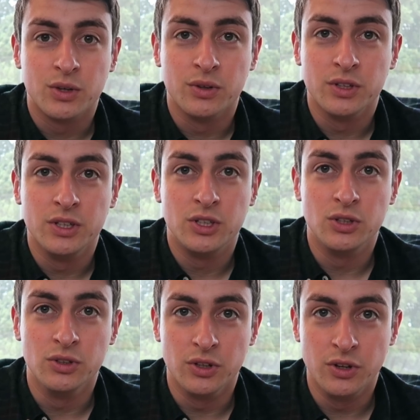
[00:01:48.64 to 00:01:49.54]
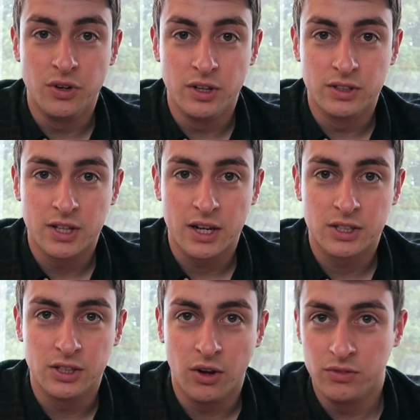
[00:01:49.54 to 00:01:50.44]
So at the student union
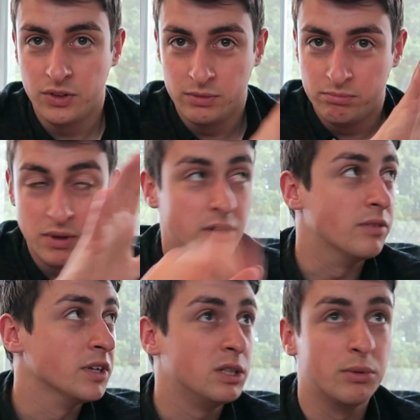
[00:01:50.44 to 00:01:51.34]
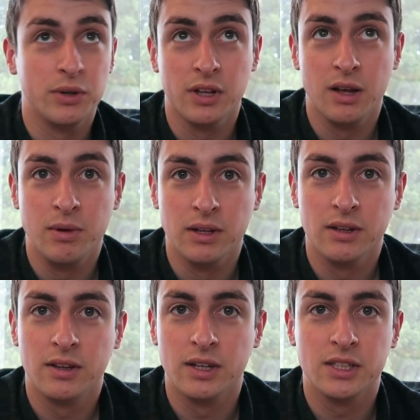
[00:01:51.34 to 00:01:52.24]
section of the main university building that I'm
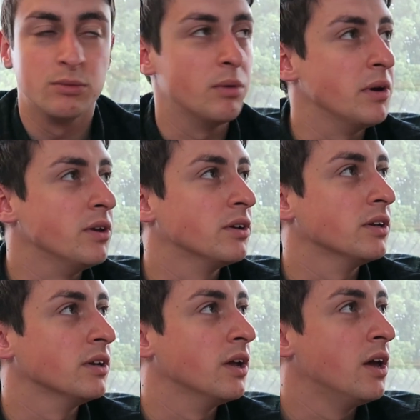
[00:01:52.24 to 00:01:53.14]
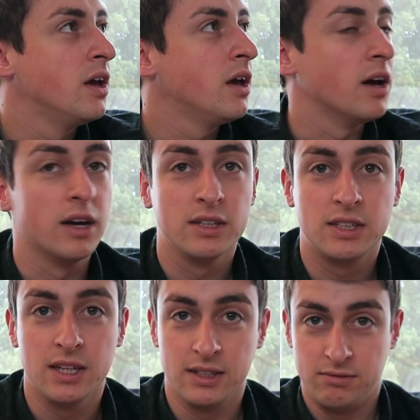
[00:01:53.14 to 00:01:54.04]
in, there's somewhere where you can
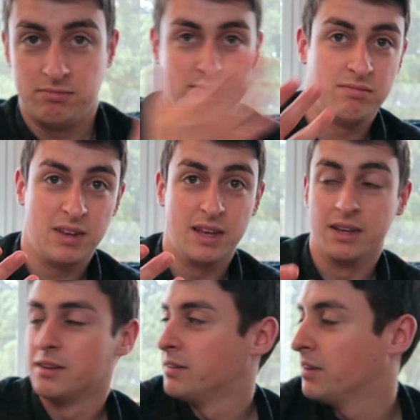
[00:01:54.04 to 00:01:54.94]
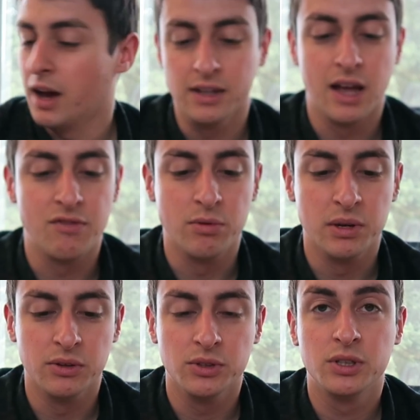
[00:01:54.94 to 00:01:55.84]
sit here and have your
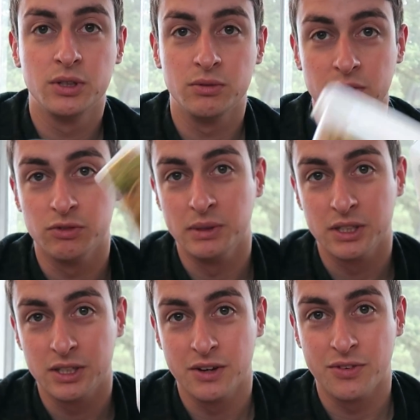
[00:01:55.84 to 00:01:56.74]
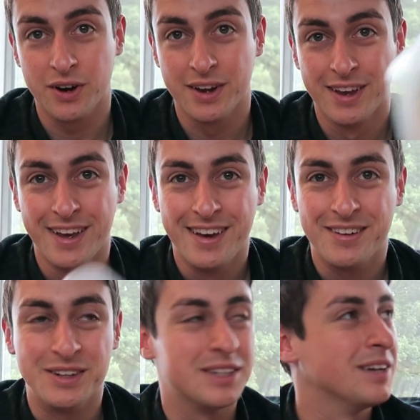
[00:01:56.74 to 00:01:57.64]
meals, which for me is stir fry,
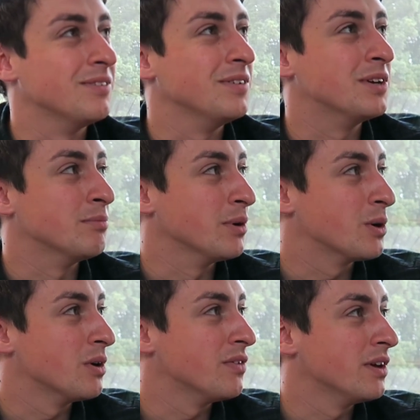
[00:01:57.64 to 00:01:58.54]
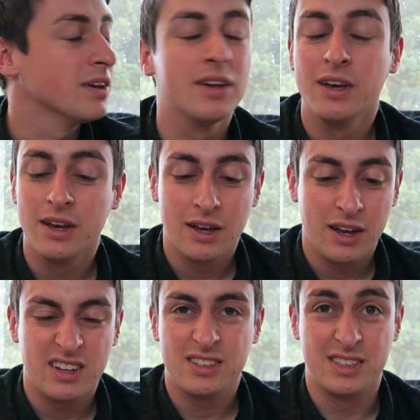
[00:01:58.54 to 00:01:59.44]
which you can microwave here.
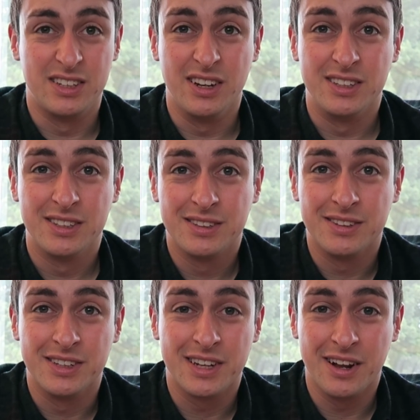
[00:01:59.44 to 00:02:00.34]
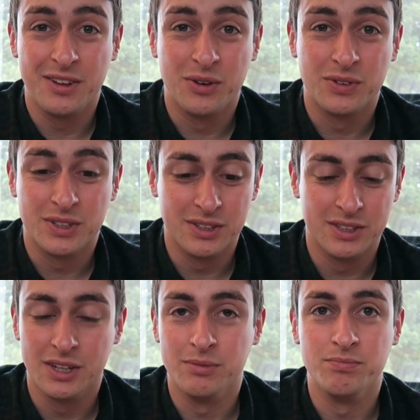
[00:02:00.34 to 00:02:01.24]
It's just nice. It's nice to get out of the office
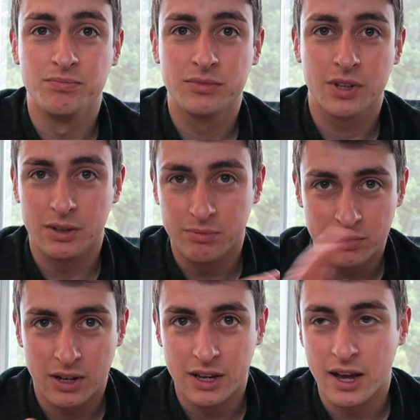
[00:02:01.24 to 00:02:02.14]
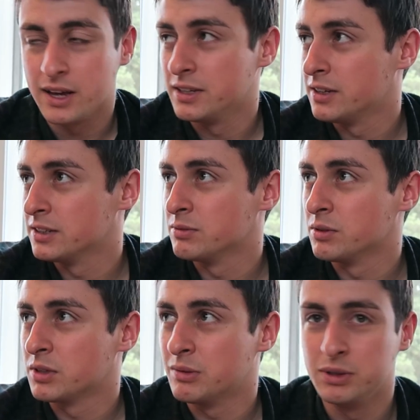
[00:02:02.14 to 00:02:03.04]
and kind of clear your head. I
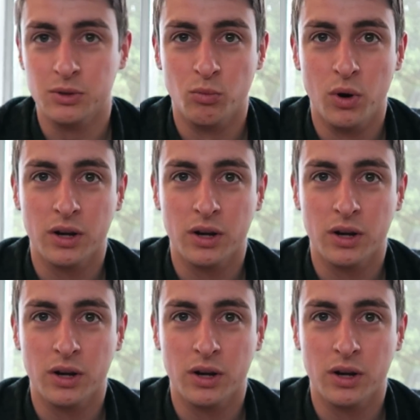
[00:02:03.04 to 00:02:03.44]
sometimes come here and